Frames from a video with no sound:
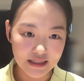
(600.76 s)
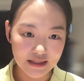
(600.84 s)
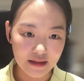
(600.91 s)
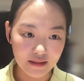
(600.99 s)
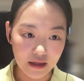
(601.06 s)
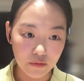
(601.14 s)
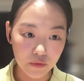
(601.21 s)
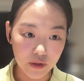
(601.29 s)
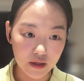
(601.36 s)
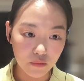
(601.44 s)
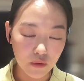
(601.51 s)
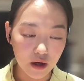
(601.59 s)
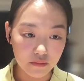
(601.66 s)
that they would
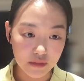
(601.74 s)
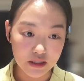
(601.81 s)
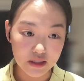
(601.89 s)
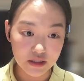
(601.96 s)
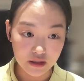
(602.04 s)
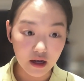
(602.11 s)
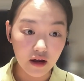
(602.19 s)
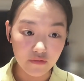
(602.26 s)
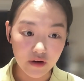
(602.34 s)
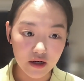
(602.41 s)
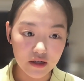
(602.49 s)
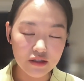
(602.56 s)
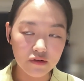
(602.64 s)
want me to
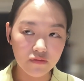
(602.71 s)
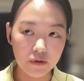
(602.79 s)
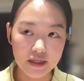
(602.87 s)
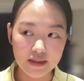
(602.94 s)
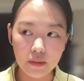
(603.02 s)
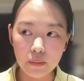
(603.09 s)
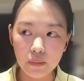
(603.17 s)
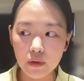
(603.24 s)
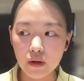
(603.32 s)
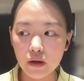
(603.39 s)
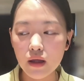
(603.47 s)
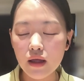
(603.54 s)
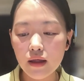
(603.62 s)
cover. So, for
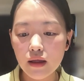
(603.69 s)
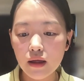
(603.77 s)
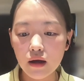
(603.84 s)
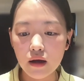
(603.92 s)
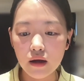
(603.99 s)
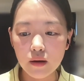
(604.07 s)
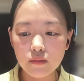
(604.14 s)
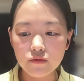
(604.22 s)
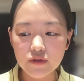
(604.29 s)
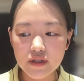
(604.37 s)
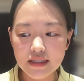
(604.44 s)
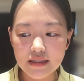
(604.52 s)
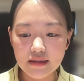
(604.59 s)
example,
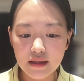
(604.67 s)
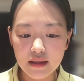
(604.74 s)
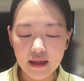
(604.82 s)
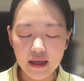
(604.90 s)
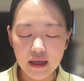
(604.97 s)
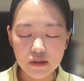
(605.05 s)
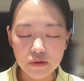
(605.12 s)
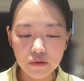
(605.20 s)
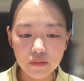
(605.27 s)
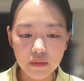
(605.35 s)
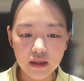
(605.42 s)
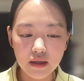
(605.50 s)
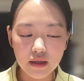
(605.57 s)
recently they told
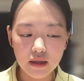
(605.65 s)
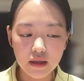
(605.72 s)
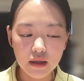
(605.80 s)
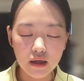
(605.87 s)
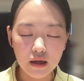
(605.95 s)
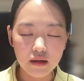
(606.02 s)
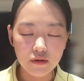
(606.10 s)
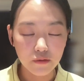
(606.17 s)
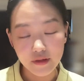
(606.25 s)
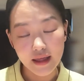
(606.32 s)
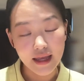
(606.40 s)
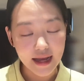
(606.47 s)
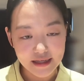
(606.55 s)
me, or
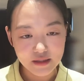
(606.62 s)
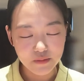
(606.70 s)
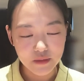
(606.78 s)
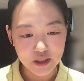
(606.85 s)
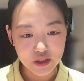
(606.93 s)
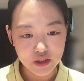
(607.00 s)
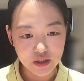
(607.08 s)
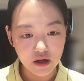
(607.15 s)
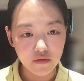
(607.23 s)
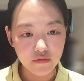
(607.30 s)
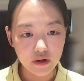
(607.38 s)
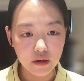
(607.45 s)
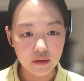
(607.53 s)
they asked me to
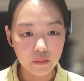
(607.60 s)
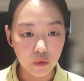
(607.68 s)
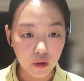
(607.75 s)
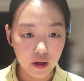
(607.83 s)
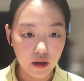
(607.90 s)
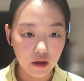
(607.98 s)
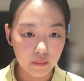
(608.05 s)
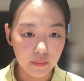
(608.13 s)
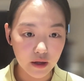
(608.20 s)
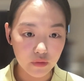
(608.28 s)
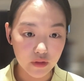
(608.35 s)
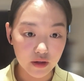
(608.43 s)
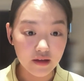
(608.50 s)
cover more
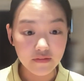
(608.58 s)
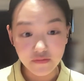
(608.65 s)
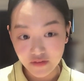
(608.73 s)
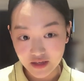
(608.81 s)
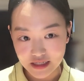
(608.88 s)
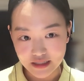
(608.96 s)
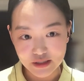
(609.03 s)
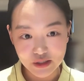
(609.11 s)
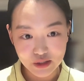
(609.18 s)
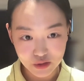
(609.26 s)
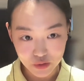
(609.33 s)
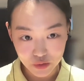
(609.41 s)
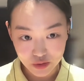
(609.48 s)
about the
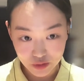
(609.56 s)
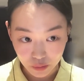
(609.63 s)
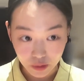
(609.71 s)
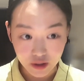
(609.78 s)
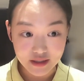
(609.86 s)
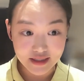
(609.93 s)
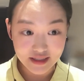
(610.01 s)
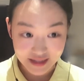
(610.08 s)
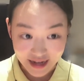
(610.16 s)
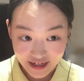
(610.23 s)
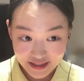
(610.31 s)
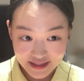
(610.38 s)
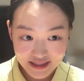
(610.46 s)
convenience store
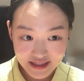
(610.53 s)
snacks.